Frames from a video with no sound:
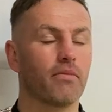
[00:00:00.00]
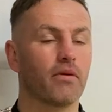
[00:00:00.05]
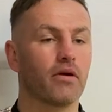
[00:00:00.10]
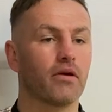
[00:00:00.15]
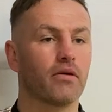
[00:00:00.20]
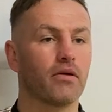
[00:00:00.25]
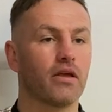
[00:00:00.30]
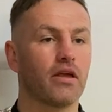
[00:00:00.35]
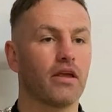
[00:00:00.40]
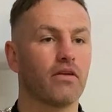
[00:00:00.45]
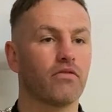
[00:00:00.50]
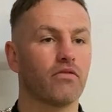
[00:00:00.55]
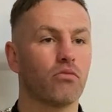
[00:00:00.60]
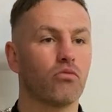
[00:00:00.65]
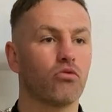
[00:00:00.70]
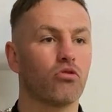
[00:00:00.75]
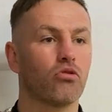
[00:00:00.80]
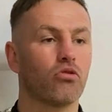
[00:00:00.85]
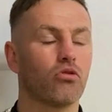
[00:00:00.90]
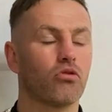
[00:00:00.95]
but even
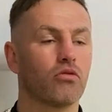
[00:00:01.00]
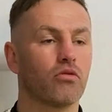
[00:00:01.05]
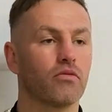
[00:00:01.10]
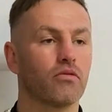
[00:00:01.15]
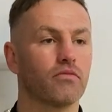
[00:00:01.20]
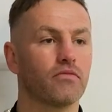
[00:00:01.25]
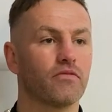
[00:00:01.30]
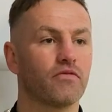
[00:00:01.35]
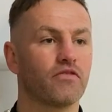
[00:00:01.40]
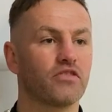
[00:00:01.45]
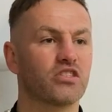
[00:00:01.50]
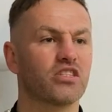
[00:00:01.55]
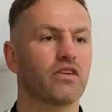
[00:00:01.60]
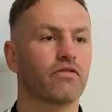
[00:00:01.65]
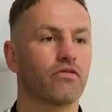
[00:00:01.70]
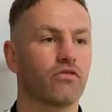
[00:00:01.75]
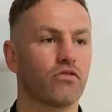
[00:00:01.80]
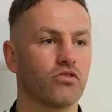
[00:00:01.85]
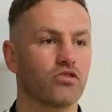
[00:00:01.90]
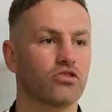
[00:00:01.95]
more
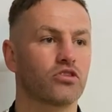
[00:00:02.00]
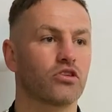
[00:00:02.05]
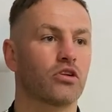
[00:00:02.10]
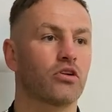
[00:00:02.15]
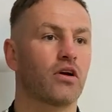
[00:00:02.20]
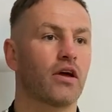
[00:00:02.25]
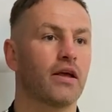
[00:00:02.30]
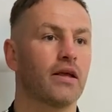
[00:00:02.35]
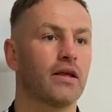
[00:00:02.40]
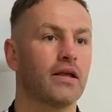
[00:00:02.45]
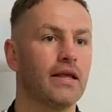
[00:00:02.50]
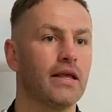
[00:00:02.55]
vociferous tonight.